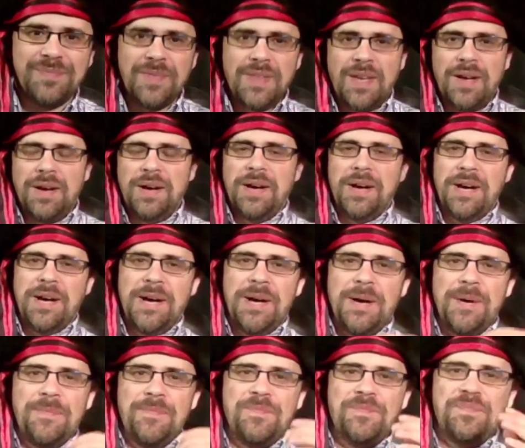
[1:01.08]

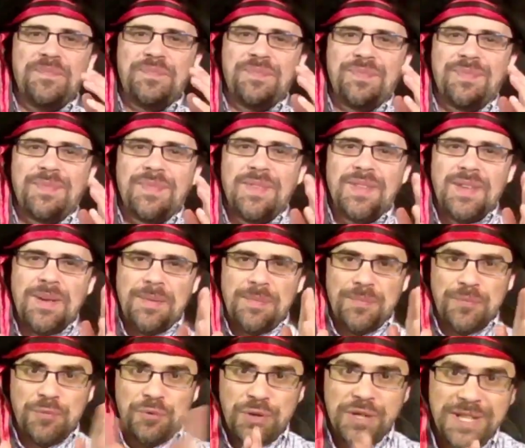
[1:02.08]
I'm
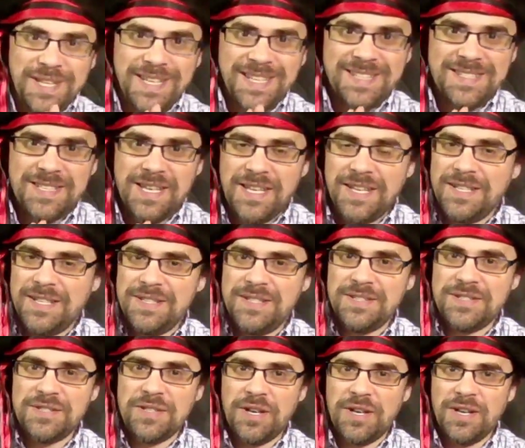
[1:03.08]
really excited to
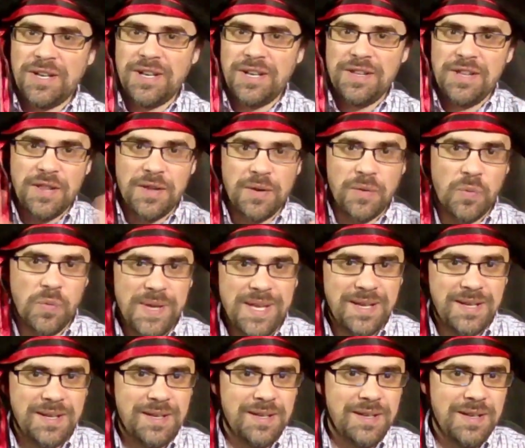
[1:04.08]
start another
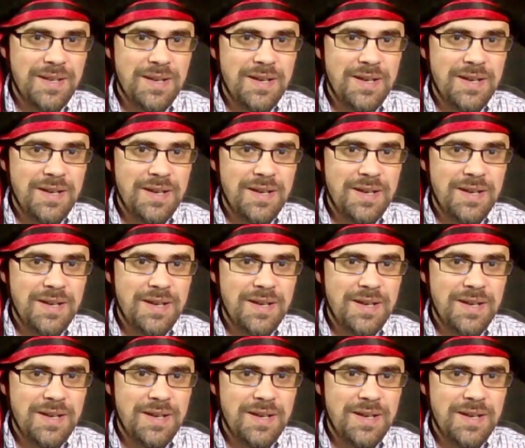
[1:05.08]
week